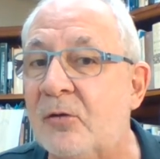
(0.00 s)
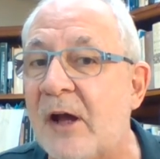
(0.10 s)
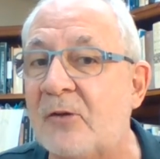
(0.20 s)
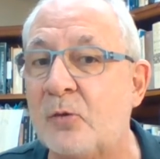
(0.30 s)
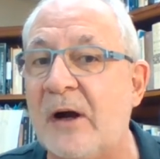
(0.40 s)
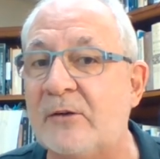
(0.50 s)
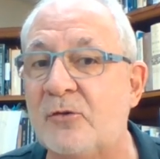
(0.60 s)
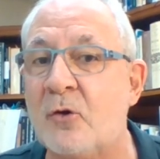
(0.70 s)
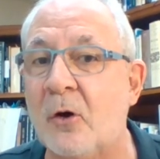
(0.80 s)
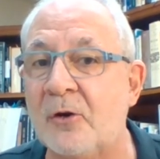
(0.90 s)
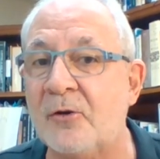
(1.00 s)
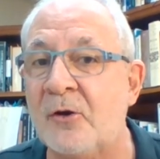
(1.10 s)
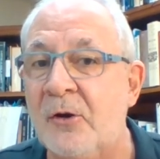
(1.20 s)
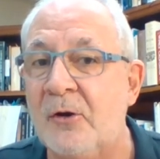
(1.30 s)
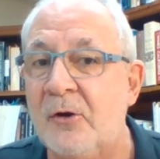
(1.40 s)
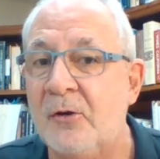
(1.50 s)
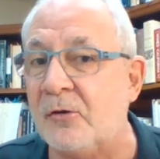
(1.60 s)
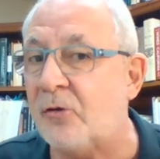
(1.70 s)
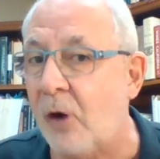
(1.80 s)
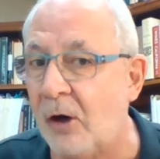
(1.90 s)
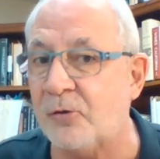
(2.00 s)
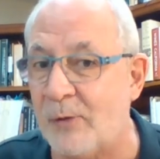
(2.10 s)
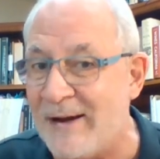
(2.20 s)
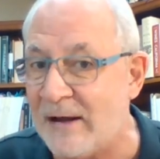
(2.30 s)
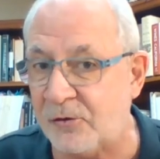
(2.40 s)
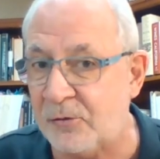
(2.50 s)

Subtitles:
That's why it's called the Charles Ranch.